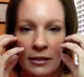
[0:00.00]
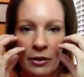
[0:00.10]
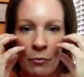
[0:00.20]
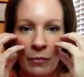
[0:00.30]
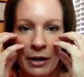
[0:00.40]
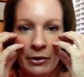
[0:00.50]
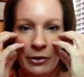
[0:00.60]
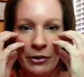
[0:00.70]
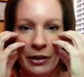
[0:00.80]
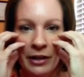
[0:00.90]
you know,
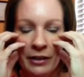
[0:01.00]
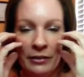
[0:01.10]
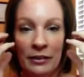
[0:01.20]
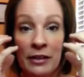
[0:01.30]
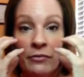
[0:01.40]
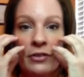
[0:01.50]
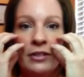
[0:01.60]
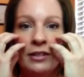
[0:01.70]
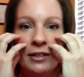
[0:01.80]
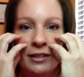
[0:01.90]
microcurrent
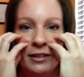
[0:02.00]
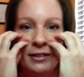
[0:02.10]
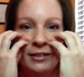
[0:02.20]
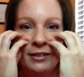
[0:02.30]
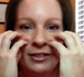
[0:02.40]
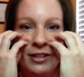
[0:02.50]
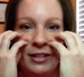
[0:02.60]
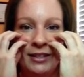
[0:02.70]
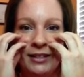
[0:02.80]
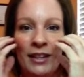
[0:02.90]
lifts the
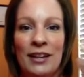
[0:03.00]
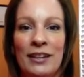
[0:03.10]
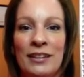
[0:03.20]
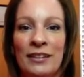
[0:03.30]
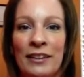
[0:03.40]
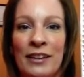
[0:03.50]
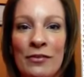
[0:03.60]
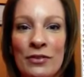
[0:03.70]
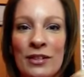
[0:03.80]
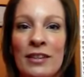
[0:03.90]
cheeks, it
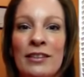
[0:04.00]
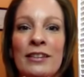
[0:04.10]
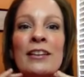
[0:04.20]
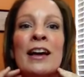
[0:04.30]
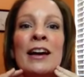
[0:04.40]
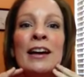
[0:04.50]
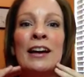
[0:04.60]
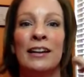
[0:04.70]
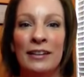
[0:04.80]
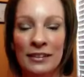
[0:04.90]
lifts the neck,
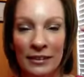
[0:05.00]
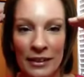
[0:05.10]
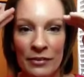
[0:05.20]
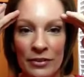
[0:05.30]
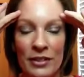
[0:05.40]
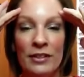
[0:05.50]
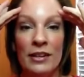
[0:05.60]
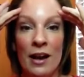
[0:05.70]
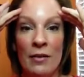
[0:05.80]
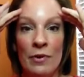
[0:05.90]
it lifts
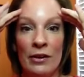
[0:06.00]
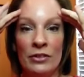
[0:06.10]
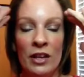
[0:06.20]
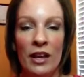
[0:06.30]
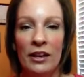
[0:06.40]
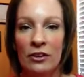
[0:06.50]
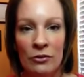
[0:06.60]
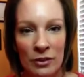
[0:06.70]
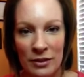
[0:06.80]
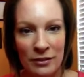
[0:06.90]
the eyebrows. And
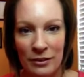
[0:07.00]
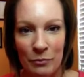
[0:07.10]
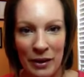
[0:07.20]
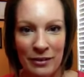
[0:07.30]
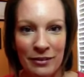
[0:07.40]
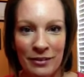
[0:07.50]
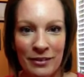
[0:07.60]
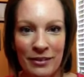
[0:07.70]
who doesn't look better